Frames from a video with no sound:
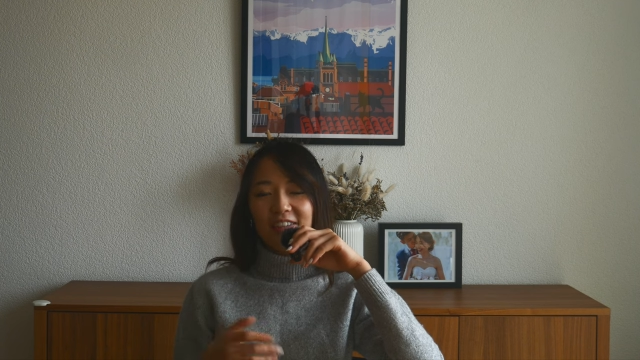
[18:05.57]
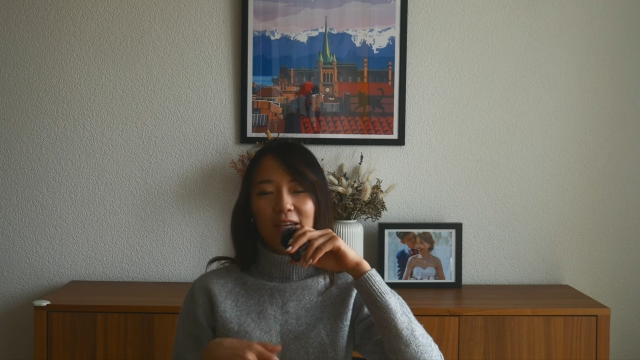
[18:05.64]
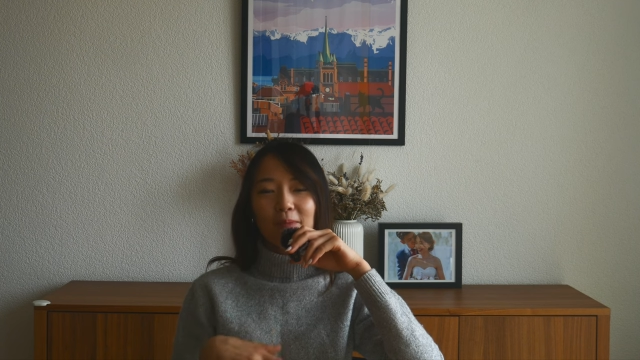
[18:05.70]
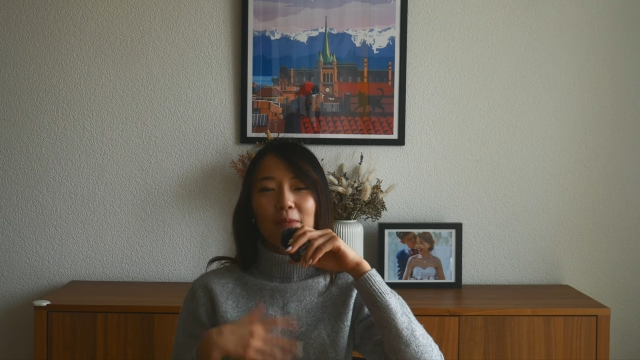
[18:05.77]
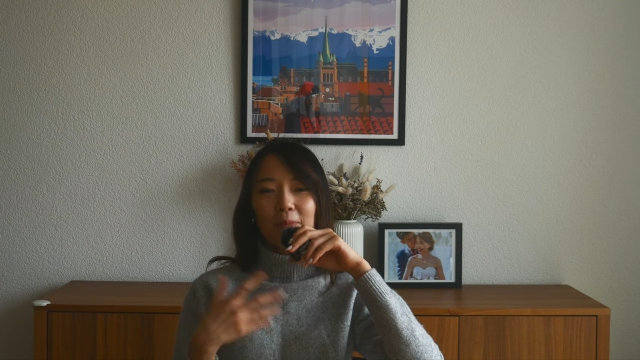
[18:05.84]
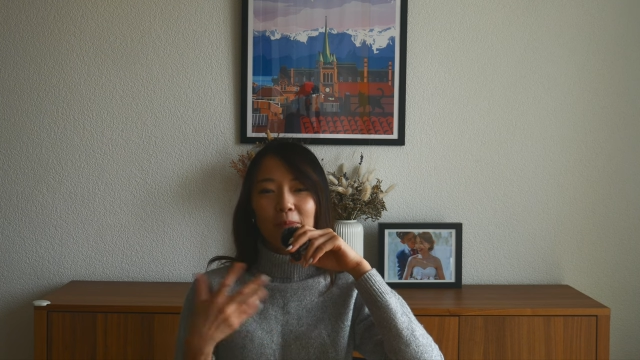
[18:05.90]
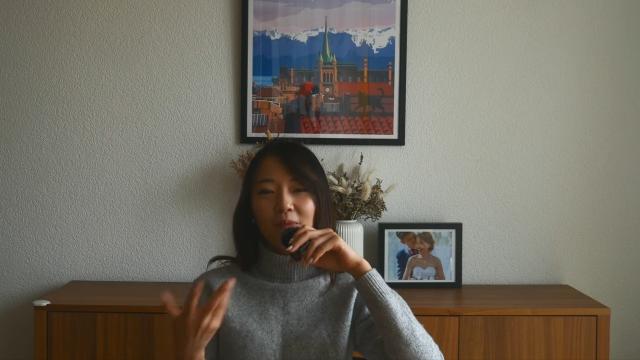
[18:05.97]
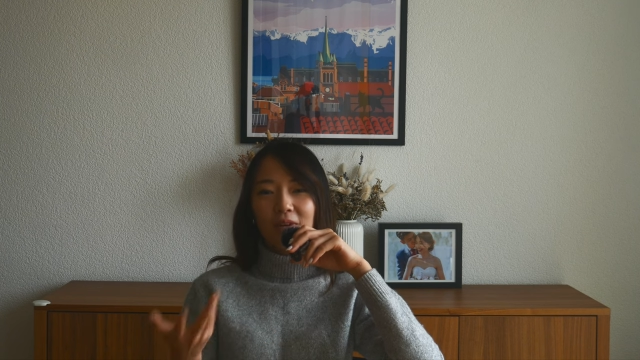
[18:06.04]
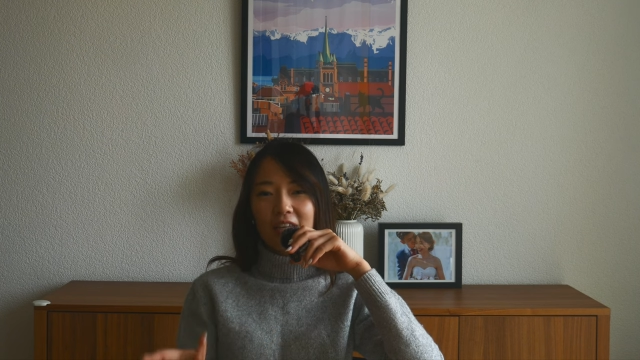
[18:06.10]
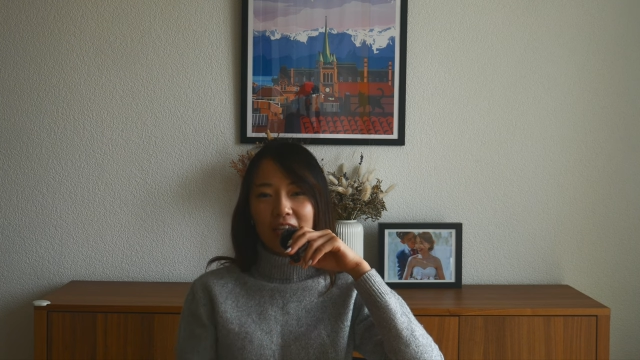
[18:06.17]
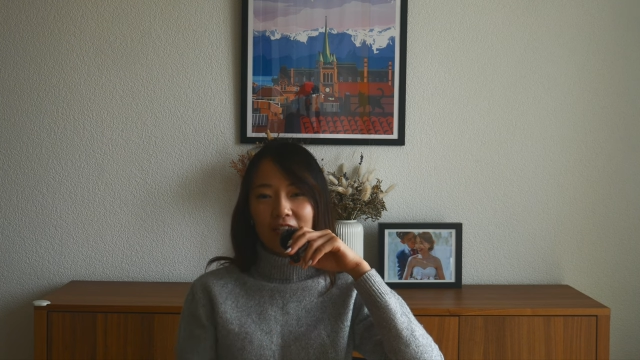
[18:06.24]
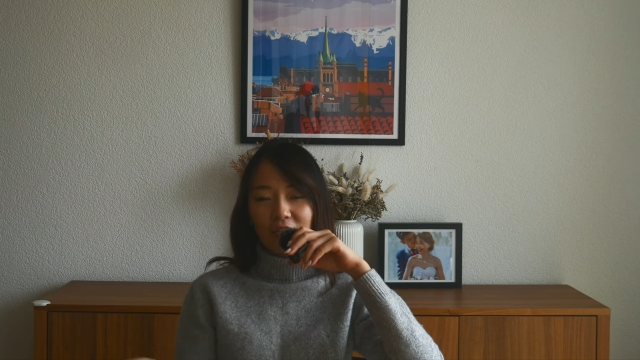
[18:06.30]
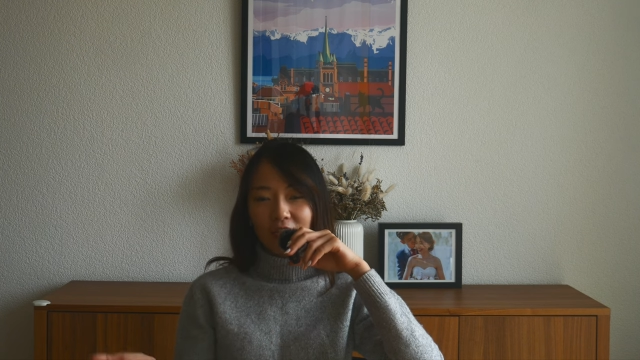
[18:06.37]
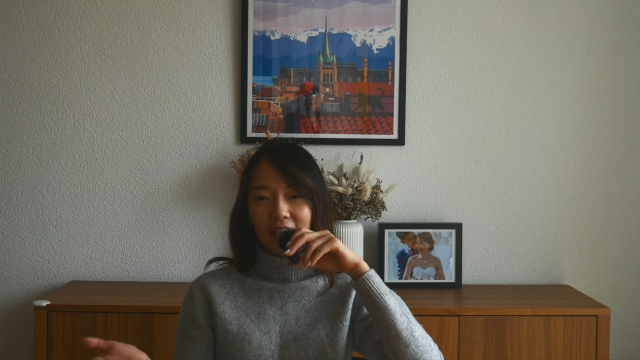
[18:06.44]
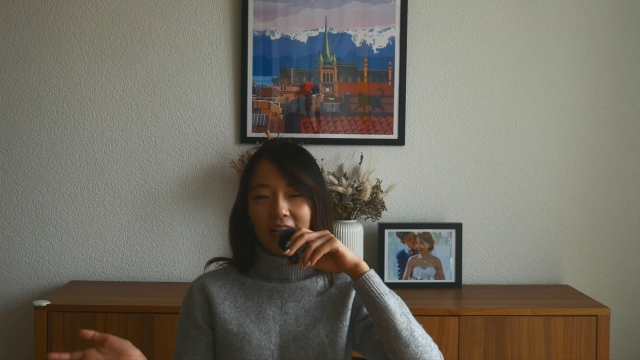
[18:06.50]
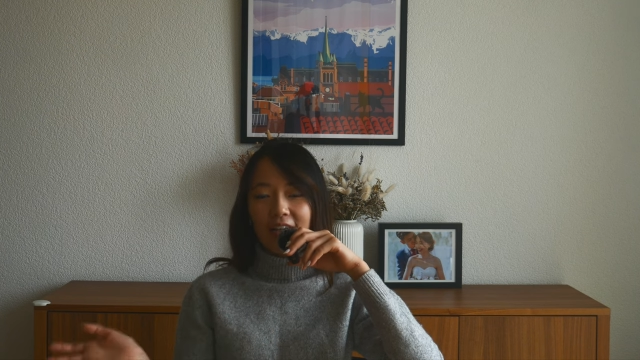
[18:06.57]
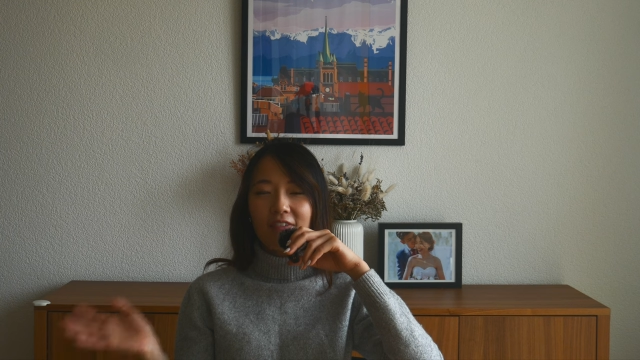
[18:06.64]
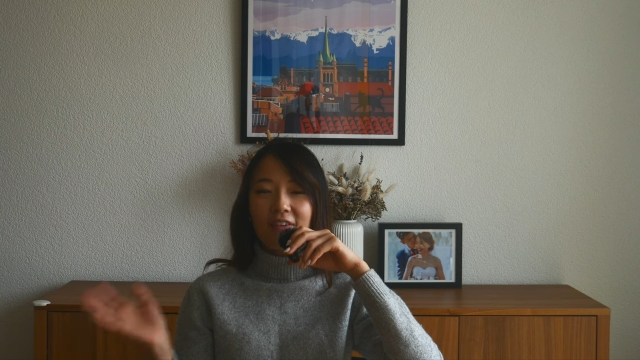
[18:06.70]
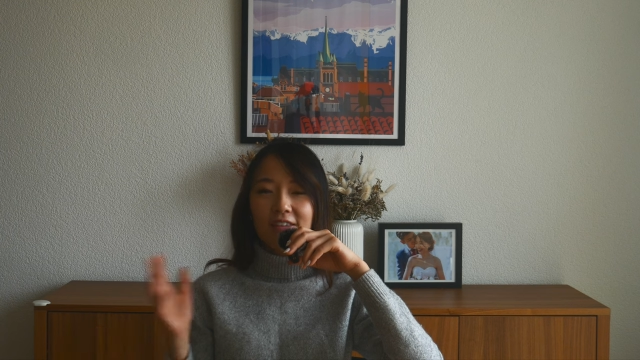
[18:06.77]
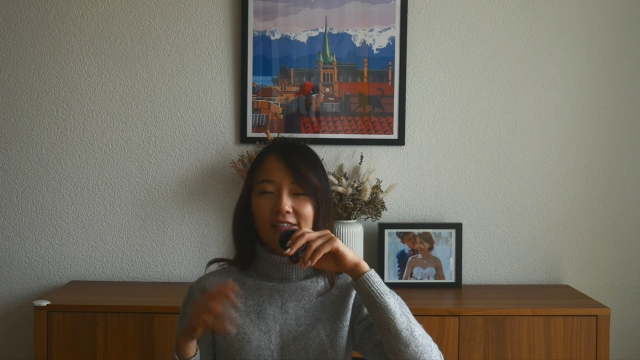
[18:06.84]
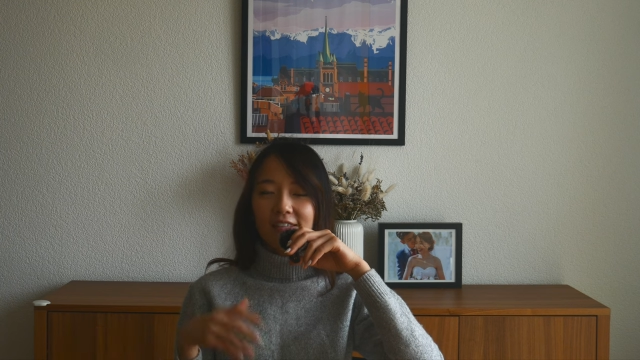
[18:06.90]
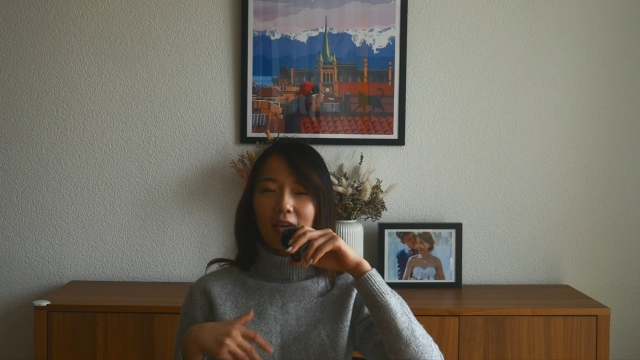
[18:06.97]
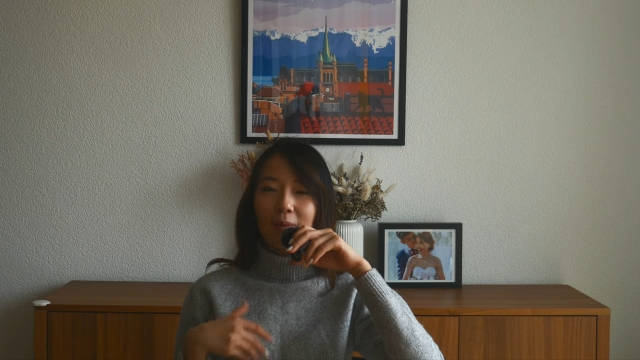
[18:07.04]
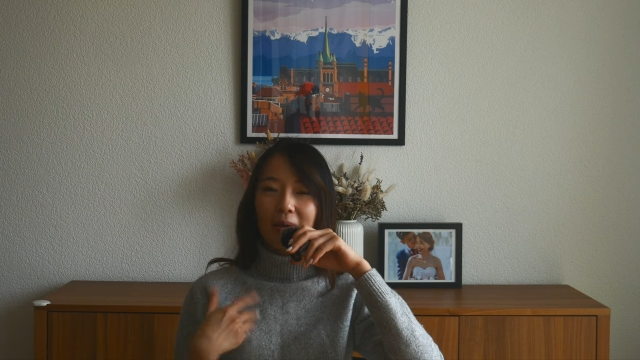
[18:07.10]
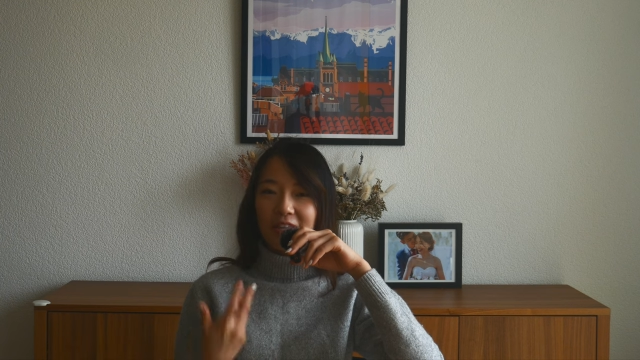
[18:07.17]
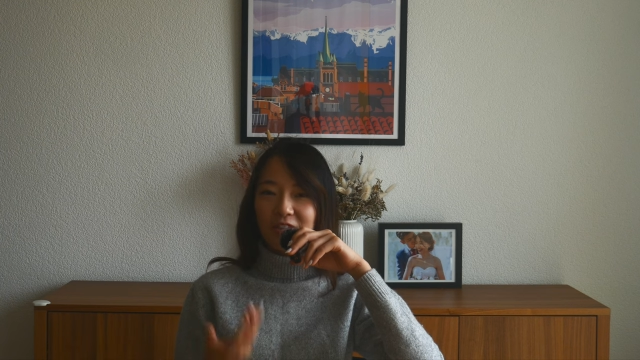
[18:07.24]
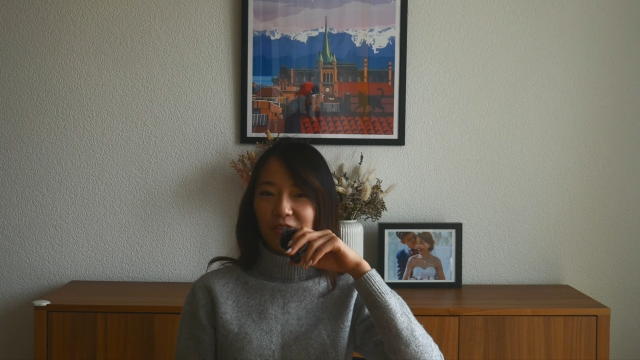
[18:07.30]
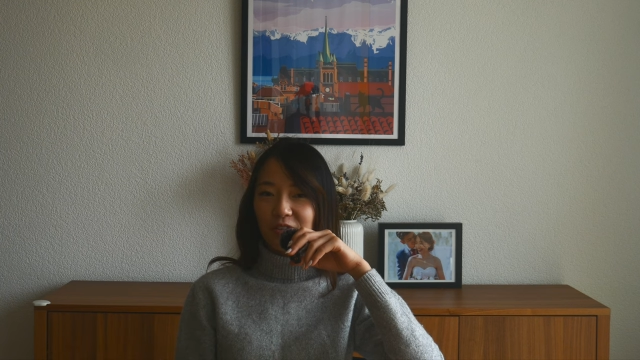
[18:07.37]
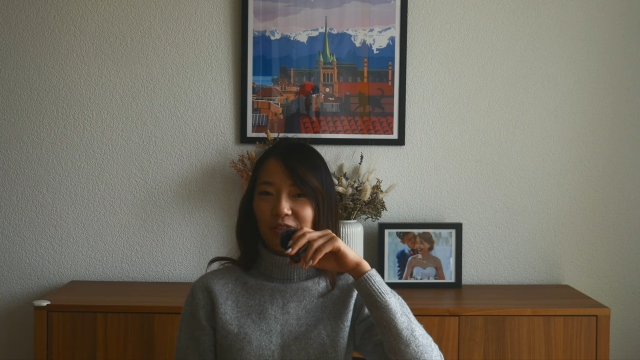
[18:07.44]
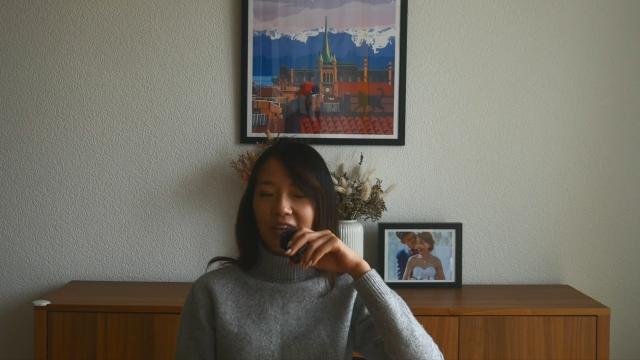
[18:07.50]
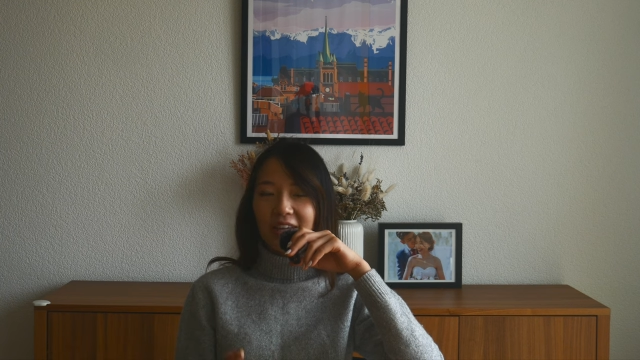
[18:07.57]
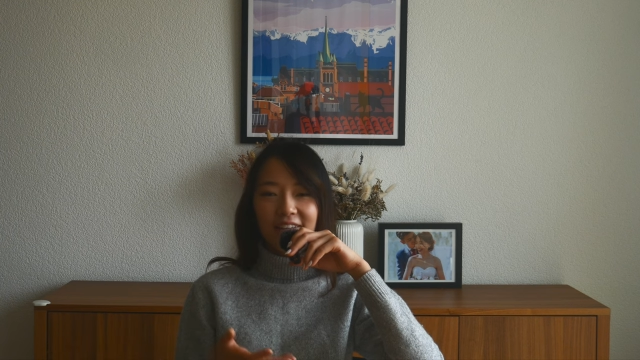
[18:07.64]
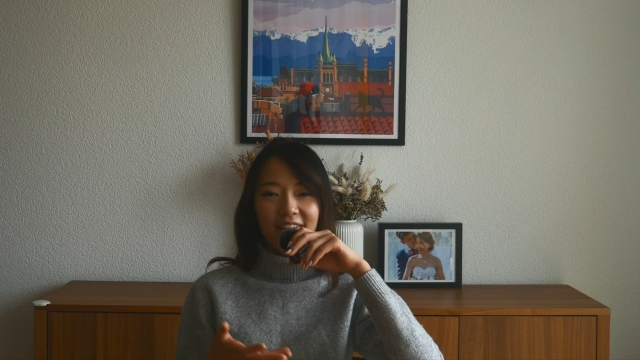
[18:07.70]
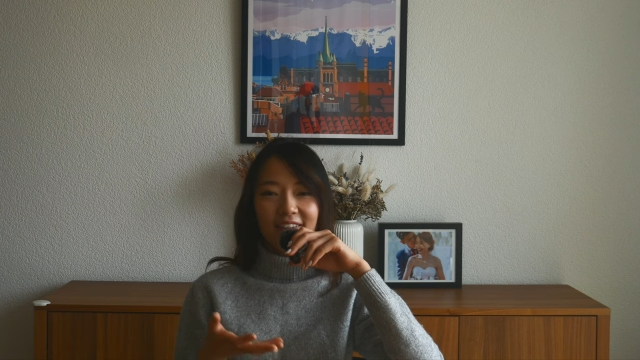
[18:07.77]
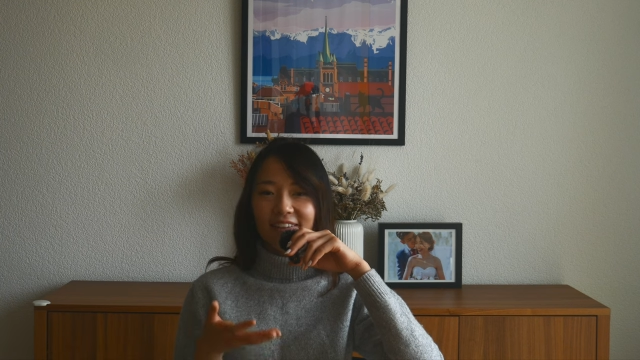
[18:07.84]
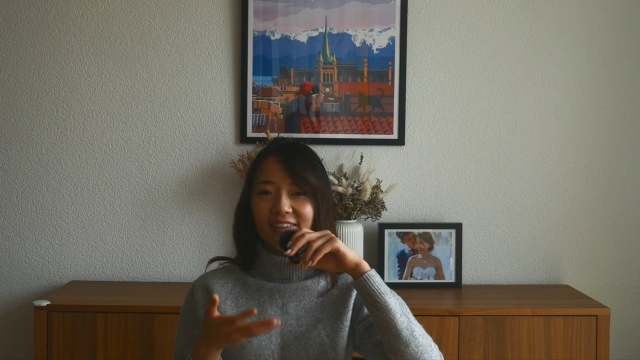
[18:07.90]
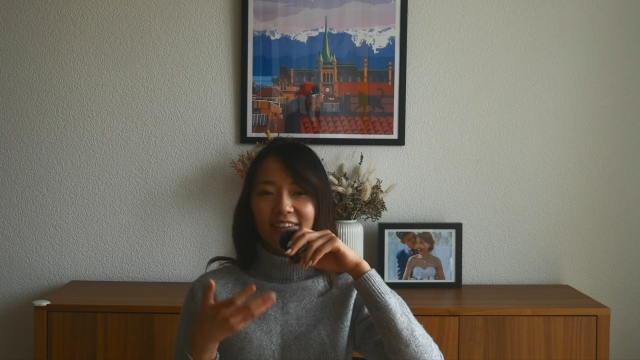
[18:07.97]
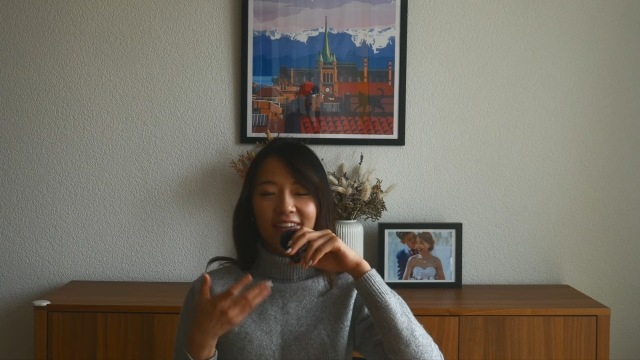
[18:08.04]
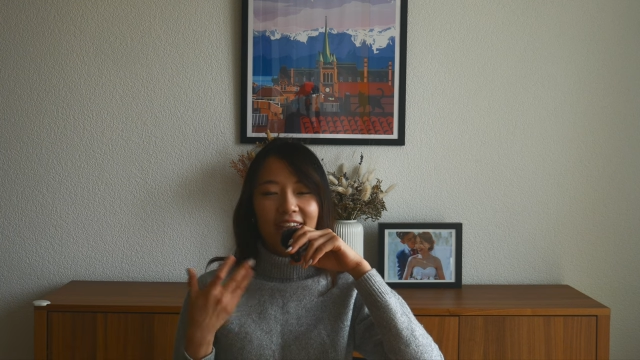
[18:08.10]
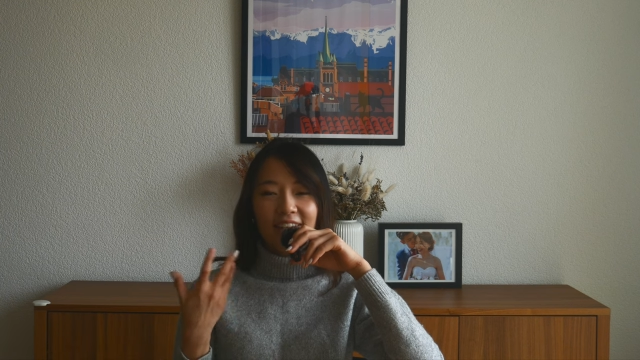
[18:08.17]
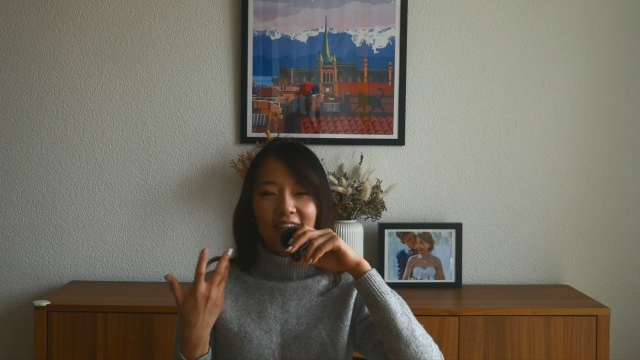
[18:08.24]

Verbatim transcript: Some people leave your life and some enter and they,